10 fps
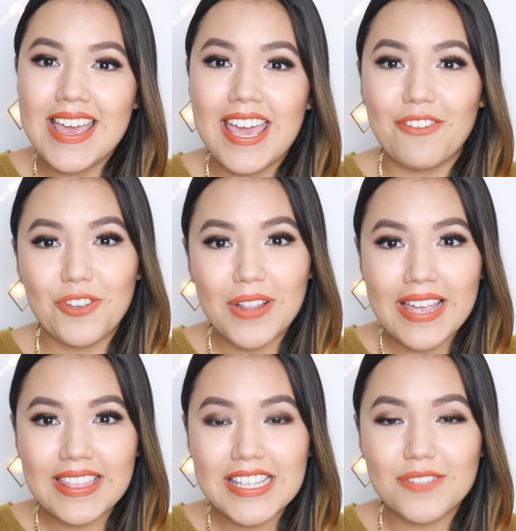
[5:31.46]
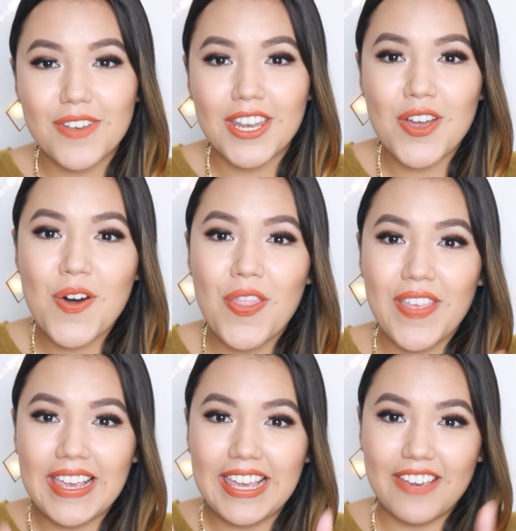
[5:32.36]
If you like this video,
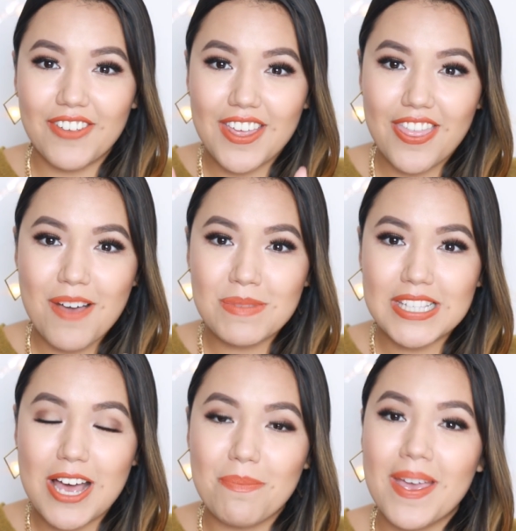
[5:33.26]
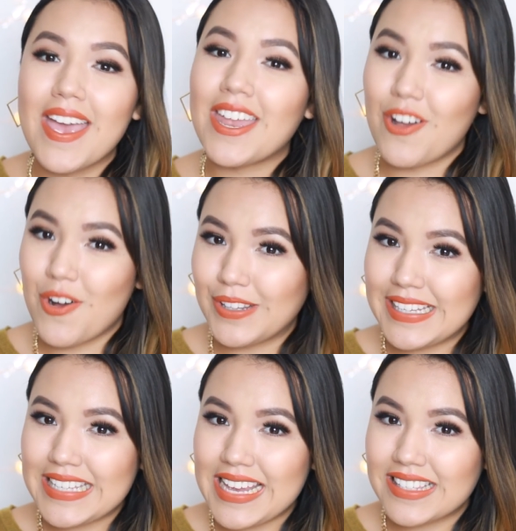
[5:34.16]
then give it a thumbs up. It
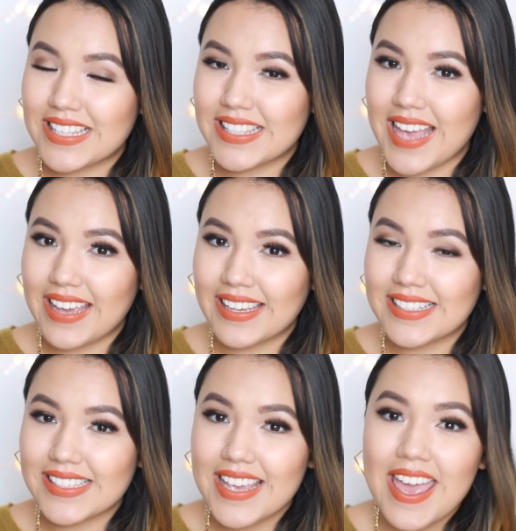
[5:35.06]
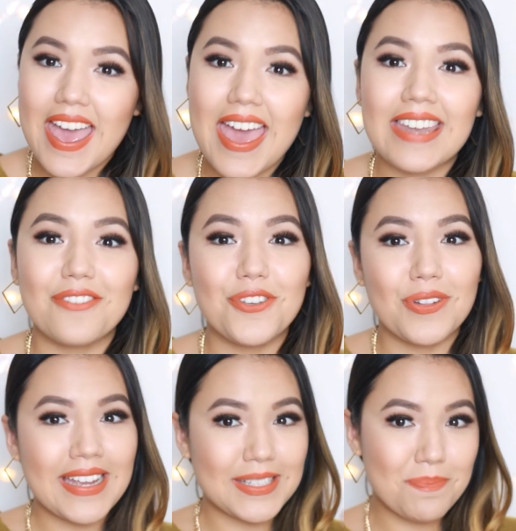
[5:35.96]
only takes a second. And if you
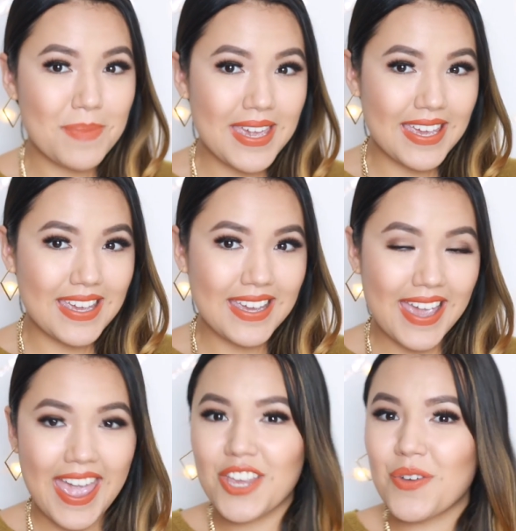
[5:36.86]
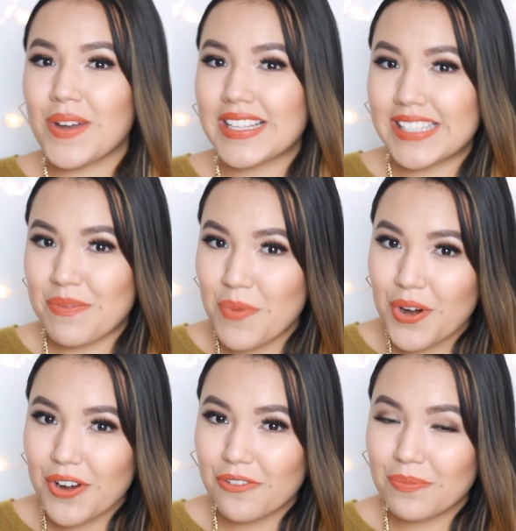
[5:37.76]
liked me and you want to see more
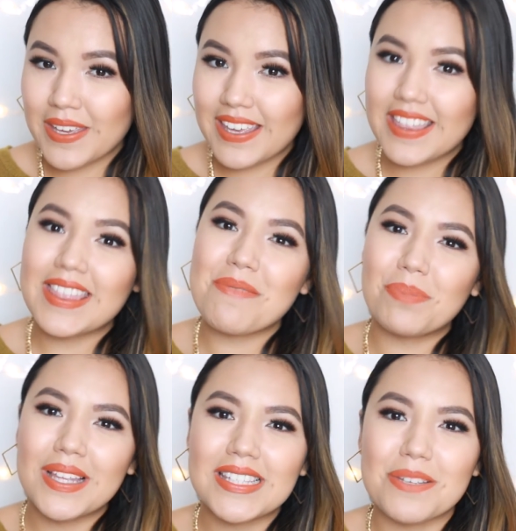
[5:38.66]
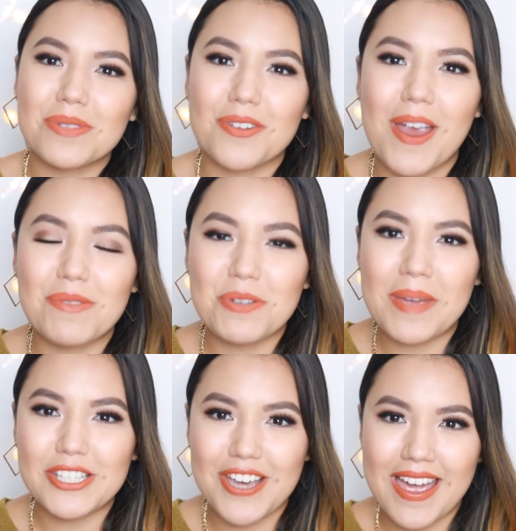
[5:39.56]
of me, then please subscribe to my
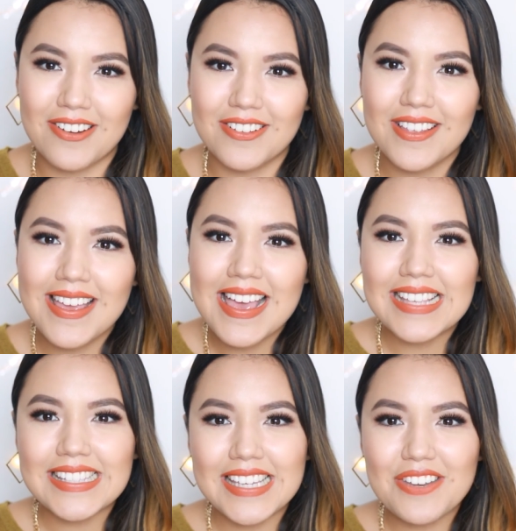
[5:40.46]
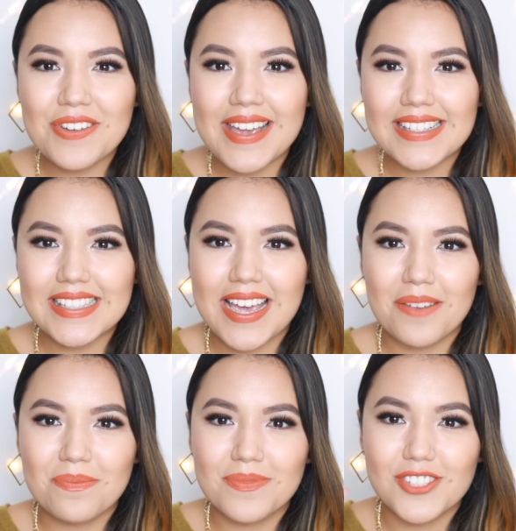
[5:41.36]
channel. See you next
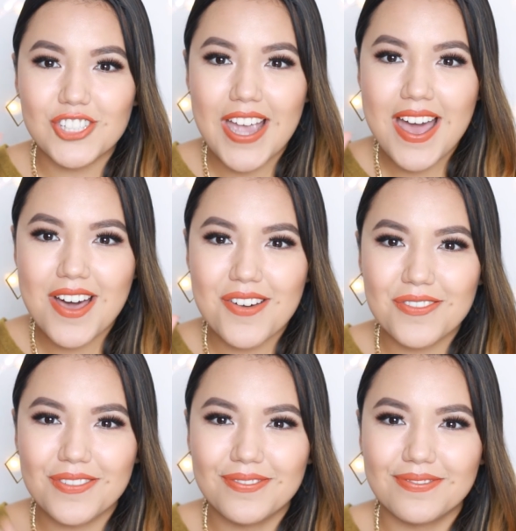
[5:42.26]
time. Ciao!